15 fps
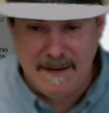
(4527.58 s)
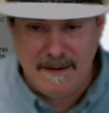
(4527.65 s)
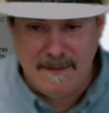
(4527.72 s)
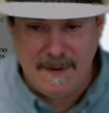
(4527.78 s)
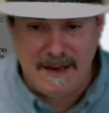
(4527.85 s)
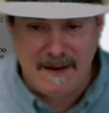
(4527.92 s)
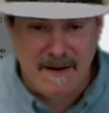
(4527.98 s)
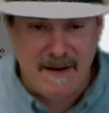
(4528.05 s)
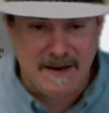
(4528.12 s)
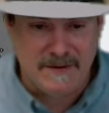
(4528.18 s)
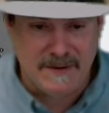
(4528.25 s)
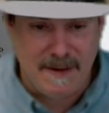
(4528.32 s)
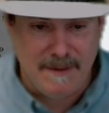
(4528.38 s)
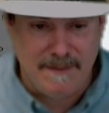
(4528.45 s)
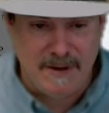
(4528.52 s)
oh my
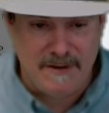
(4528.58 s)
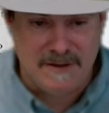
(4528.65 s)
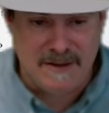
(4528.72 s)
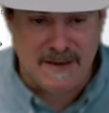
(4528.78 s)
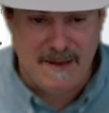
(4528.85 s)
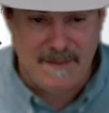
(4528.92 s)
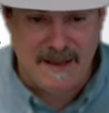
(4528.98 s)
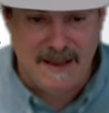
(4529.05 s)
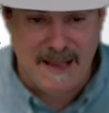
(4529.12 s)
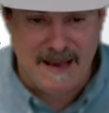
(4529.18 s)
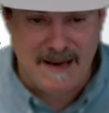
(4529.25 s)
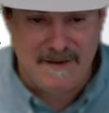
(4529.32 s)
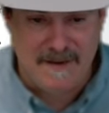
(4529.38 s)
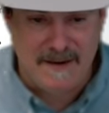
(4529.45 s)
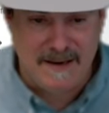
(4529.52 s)
gosh we got music coming
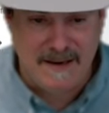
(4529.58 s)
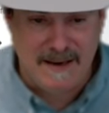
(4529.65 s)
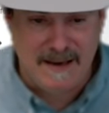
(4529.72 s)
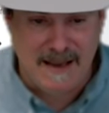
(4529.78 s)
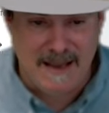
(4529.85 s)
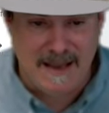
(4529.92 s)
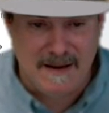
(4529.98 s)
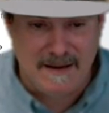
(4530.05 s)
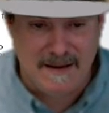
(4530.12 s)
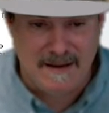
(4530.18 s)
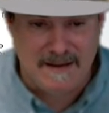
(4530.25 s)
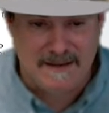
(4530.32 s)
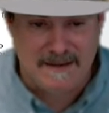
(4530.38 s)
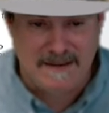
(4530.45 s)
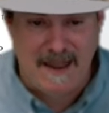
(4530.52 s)
out of our yin yang here
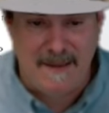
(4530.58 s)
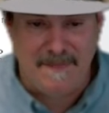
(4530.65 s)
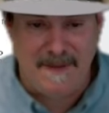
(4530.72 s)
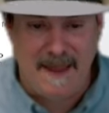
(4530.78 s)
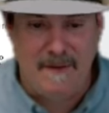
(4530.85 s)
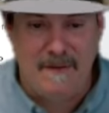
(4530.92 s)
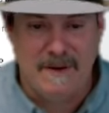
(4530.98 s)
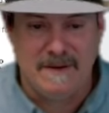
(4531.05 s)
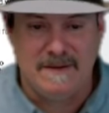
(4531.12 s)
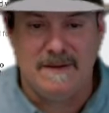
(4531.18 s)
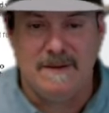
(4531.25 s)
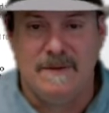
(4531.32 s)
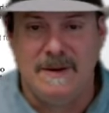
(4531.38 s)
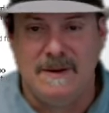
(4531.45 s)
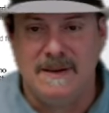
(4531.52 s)
let's stop that one
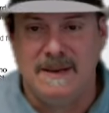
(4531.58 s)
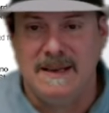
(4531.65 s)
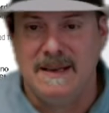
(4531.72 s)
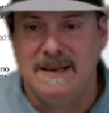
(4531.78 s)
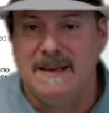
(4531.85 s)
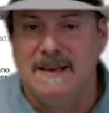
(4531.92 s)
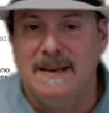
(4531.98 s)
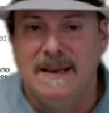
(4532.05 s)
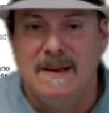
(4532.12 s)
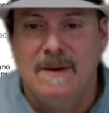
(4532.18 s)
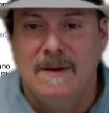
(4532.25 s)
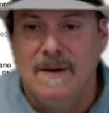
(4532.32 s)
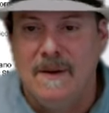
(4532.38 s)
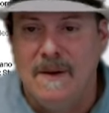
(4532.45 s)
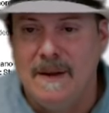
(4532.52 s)
so we don't get
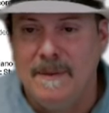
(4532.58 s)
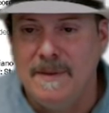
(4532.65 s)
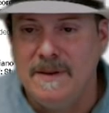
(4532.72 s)
all that